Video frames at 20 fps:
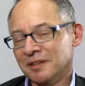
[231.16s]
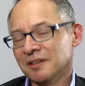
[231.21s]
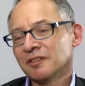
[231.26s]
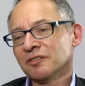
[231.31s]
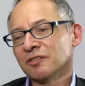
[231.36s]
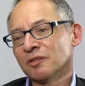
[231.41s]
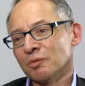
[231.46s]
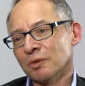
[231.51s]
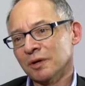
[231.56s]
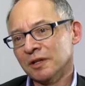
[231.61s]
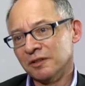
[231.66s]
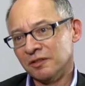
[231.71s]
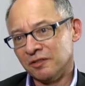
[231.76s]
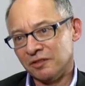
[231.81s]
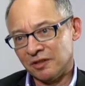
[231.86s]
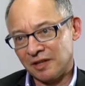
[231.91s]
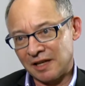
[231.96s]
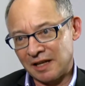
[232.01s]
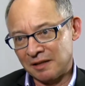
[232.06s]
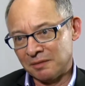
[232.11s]
So one is
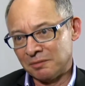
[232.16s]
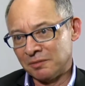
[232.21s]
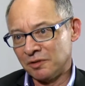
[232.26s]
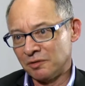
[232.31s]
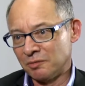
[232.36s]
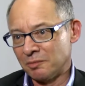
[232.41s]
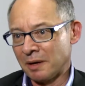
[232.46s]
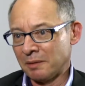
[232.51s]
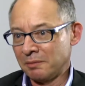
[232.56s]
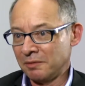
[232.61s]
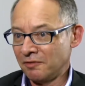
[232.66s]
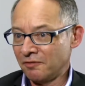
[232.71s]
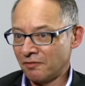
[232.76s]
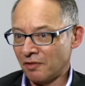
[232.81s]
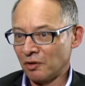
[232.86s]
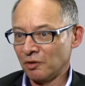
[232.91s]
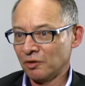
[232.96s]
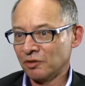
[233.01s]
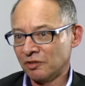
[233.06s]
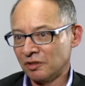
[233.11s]
to get them to maybe
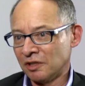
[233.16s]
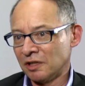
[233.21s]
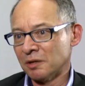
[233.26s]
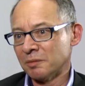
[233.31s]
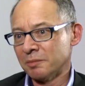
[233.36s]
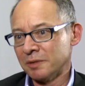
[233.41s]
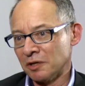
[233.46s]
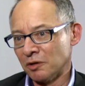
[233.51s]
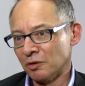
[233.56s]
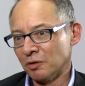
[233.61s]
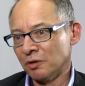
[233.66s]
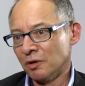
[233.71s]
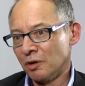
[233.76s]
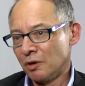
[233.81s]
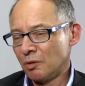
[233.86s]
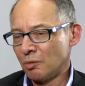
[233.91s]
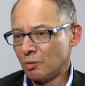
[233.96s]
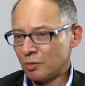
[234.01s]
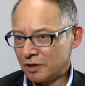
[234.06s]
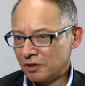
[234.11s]
focus a little bit on
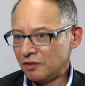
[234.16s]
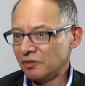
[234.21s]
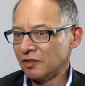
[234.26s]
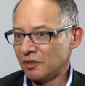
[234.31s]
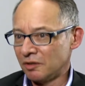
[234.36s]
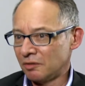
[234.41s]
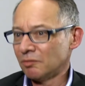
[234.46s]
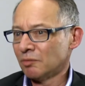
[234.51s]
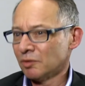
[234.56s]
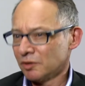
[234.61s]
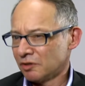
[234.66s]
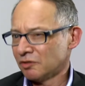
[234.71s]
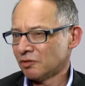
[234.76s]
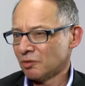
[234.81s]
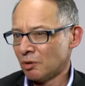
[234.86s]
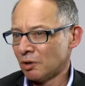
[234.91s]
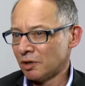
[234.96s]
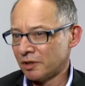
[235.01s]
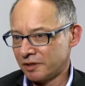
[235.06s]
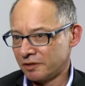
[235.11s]
what does
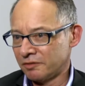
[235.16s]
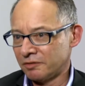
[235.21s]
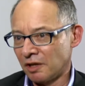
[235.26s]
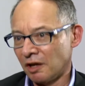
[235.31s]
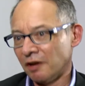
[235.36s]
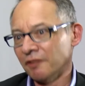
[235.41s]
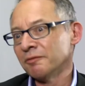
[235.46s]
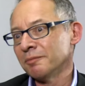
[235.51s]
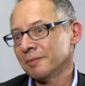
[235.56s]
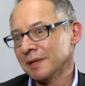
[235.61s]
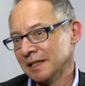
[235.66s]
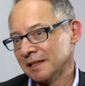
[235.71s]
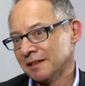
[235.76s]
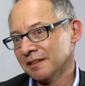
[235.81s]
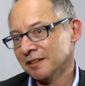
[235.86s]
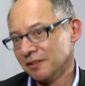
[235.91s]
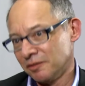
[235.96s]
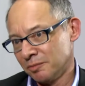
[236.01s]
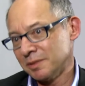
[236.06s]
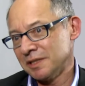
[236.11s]
quality of life mean
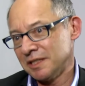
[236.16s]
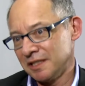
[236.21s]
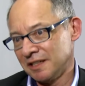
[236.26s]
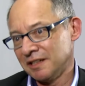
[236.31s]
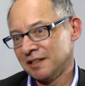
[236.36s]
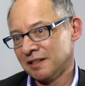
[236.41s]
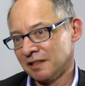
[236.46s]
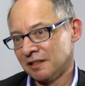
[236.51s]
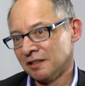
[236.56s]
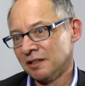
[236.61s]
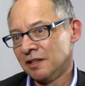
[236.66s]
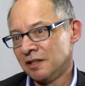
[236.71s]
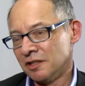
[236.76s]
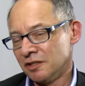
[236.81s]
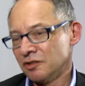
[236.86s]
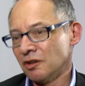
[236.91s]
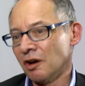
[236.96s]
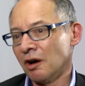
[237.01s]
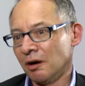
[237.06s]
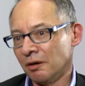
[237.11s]
at this particular
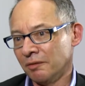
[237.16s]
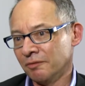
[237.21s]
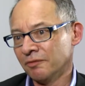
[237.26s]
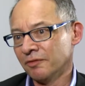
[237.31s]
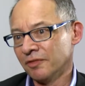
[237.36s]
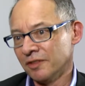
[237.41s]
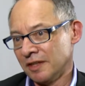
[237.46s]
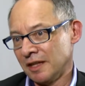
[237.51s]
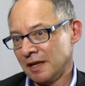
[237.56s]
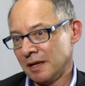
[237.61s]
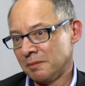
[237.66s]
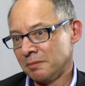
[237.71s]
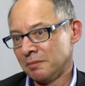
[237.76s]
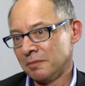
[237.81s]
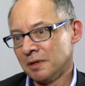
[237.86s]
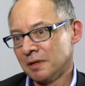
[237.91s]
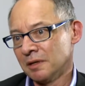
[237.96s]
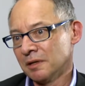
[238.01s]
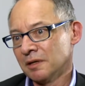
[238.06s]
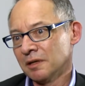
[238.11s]
time for them.
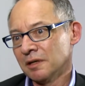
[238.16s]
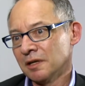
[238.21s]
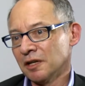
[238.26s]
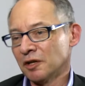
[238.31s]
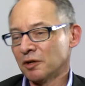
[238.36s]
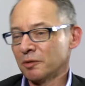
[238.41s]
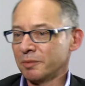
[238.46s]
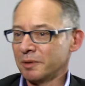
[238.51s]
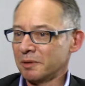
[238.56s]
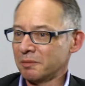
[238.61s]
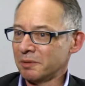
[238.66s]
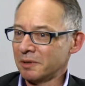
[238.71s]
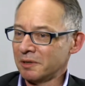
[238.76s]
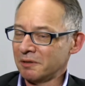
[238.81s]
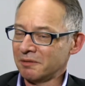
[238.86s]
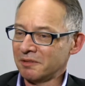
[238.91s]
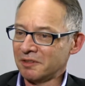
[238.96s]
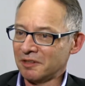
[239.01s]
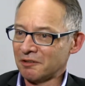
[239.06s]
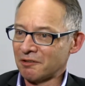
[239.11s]
It could be
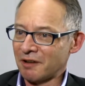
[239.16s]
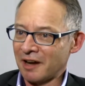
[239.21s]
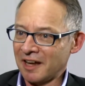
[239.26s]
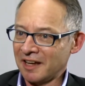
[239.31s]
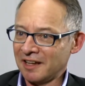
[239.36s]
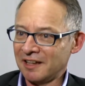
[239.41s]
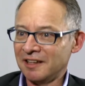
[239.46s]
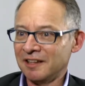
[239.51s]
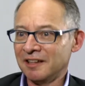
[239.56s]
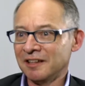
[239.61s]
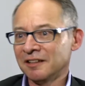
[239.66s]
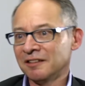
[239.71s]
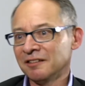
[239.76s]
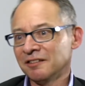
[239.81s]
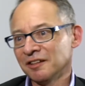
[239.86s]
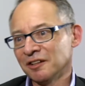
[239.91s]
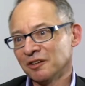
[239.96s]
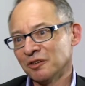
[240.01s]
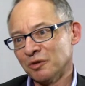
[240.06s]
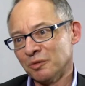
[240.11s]
being with the
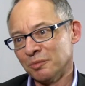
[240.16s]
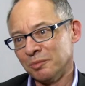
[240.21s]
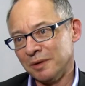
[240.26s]
grandkids, it could